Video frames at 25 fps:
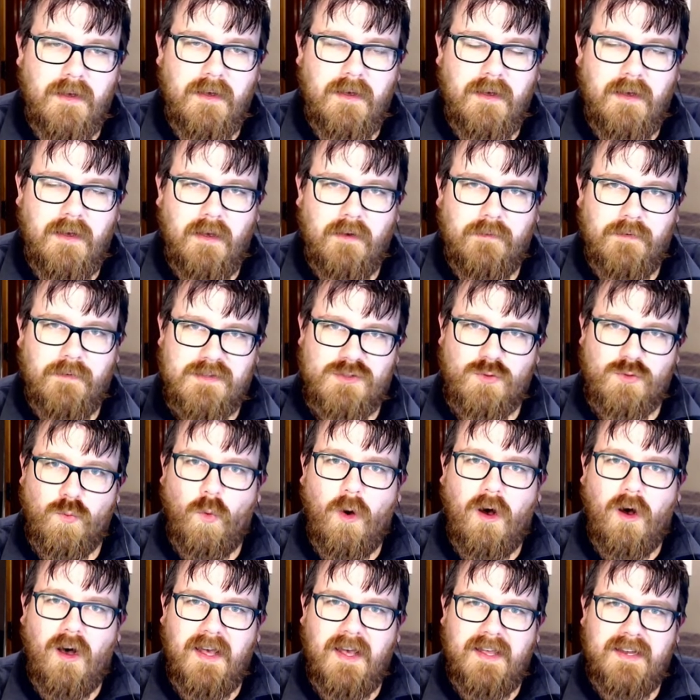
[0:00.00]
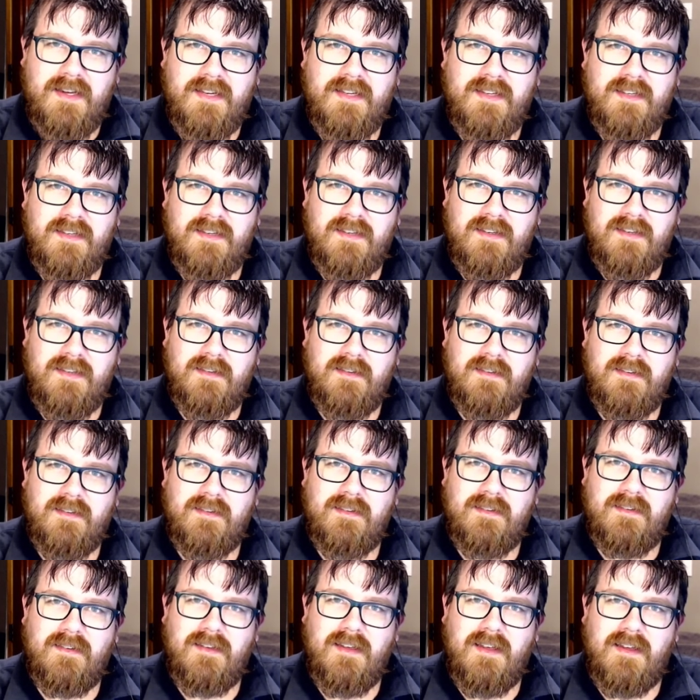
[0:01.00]
if it's wide,
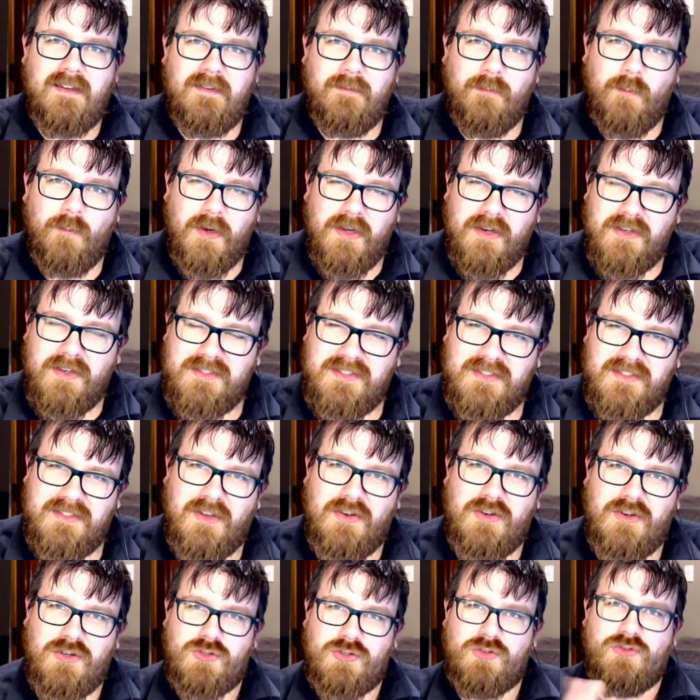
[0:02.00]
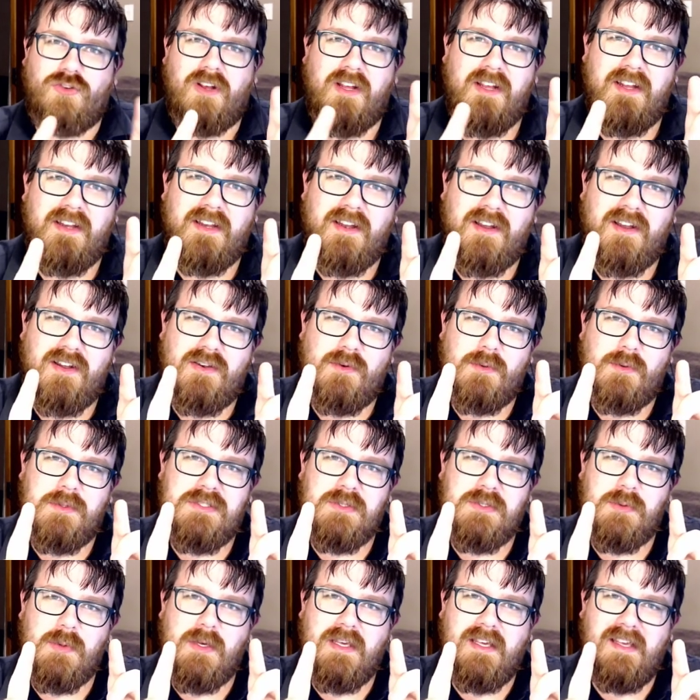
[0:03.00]
Windows is going to shrink it into a
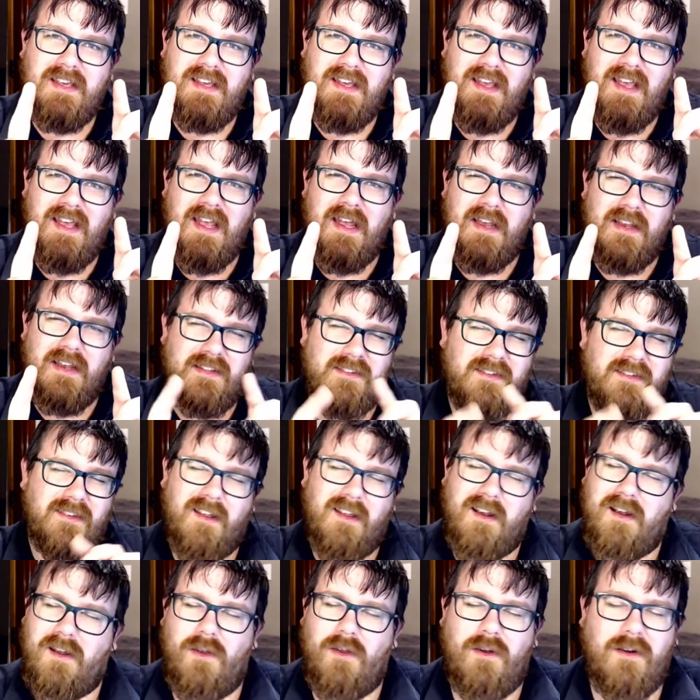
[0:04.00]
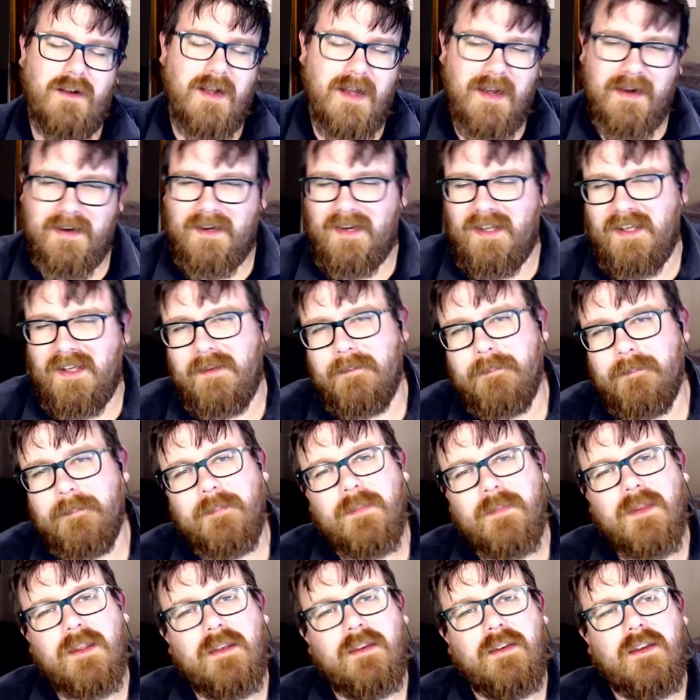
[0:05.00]
square and it's going to look ugly.
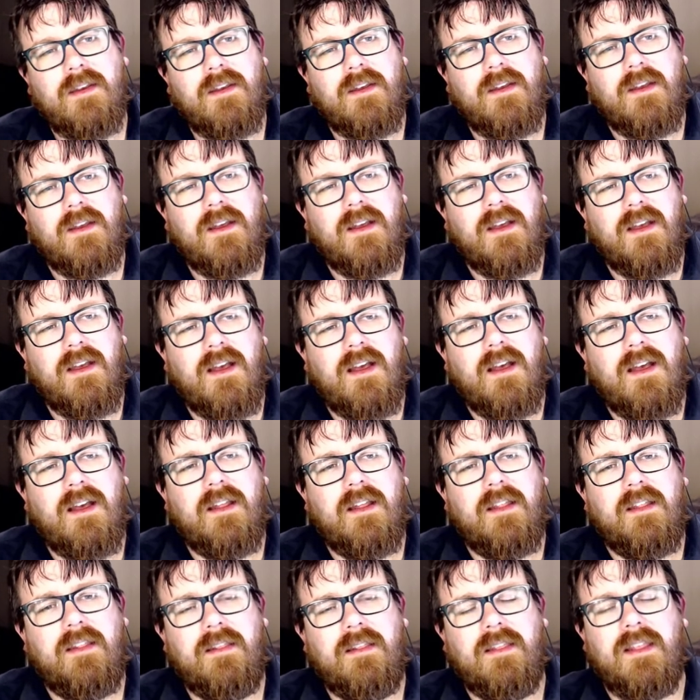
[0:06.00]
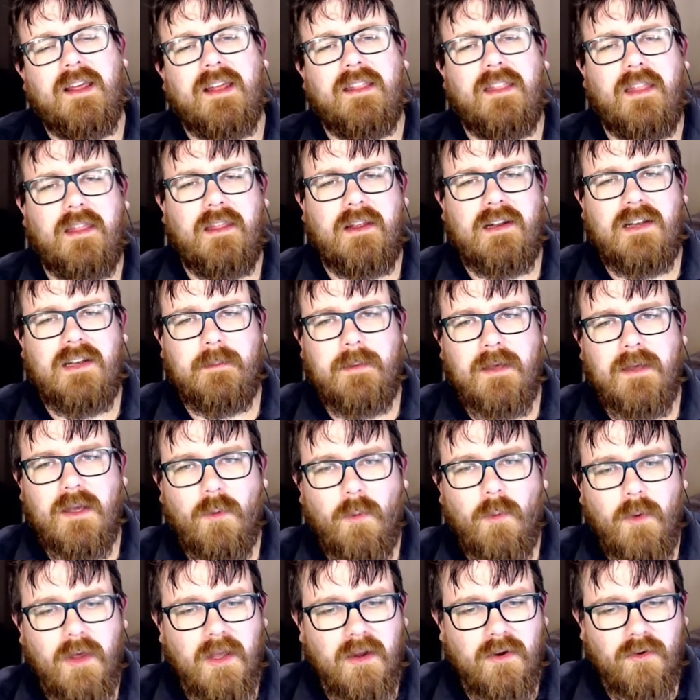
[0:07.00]
The other thing to be
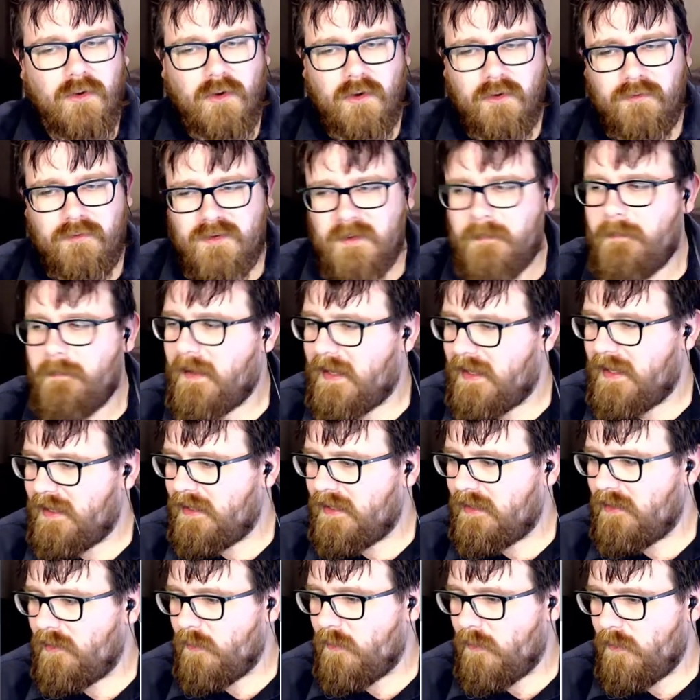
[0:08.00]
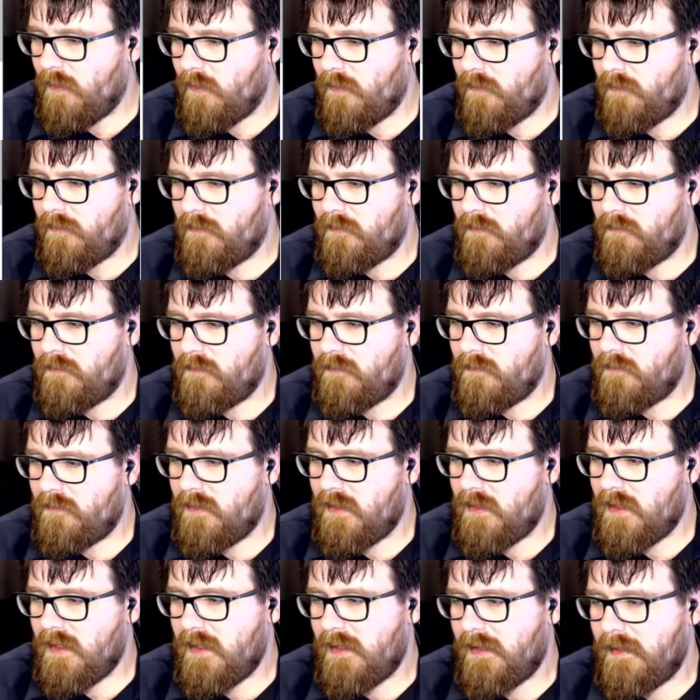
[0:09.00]
aware of, depending on
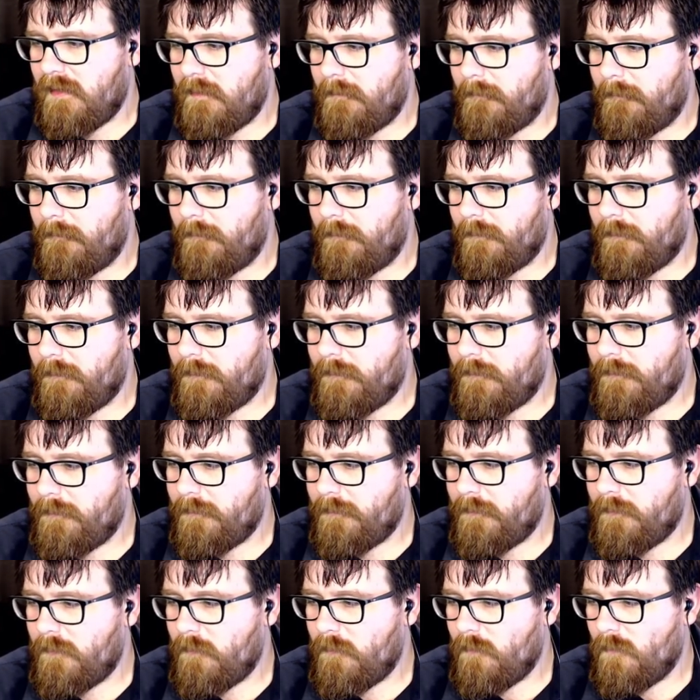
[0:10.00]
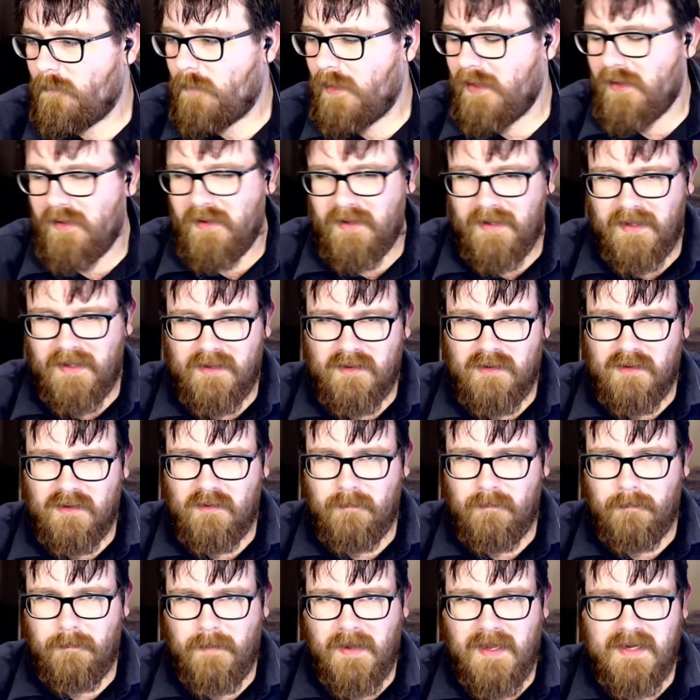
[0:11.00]
um, when I get the
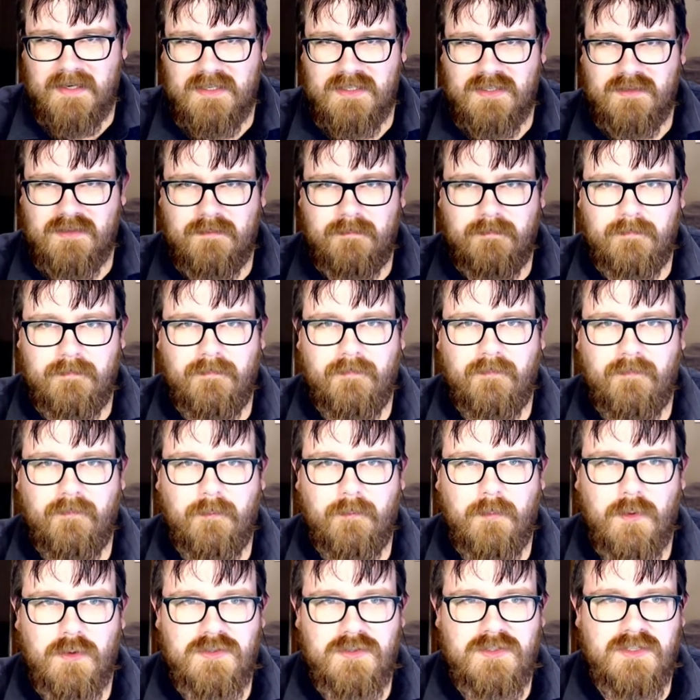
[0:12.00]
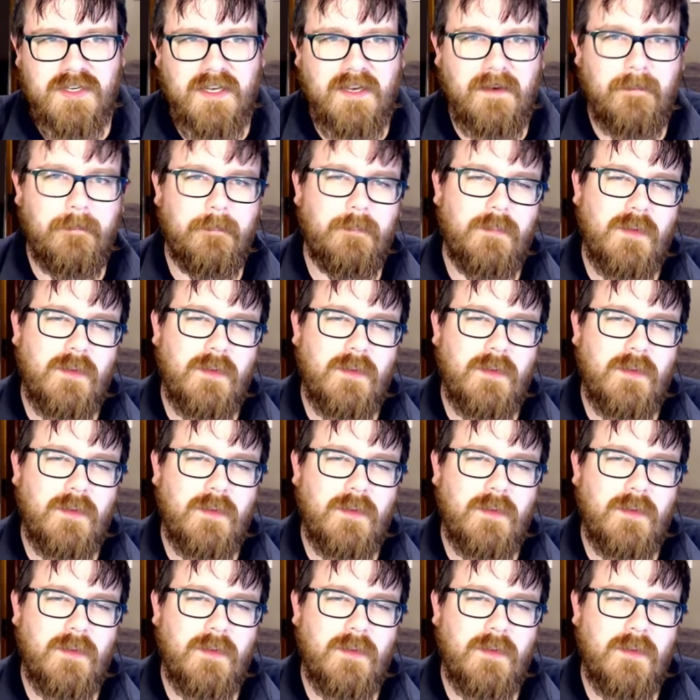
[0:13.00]
patch pushed out,